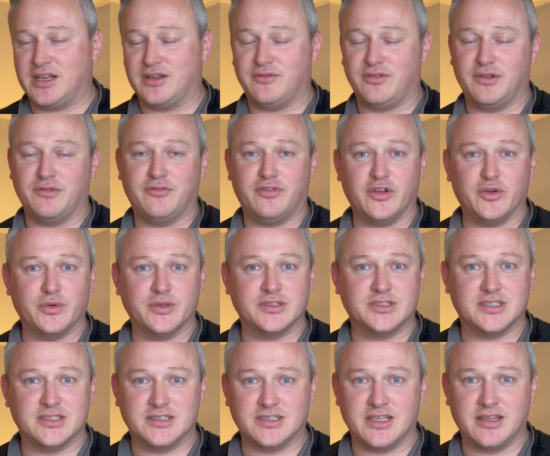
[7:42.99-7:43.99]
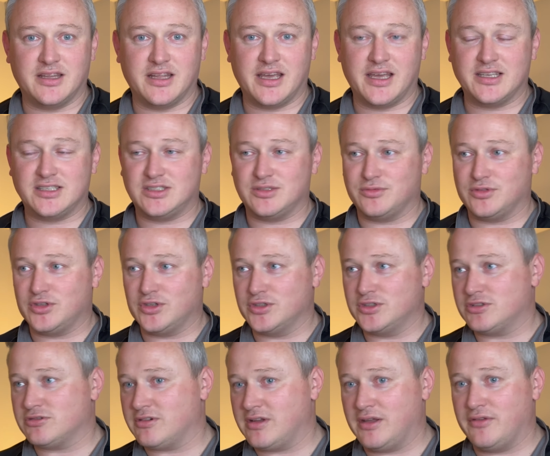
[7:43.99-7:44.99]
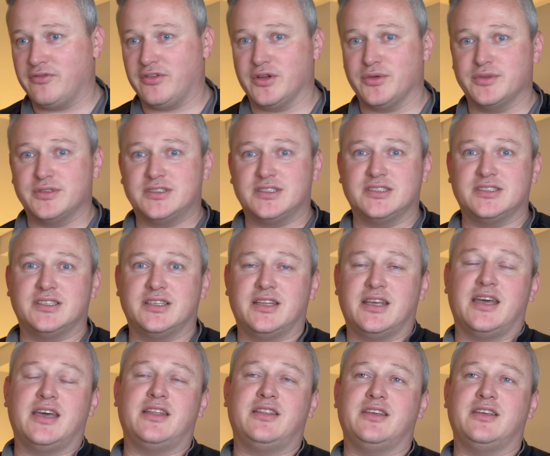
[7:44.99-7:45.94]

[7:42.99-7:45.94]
of influences in there, some country influences in there,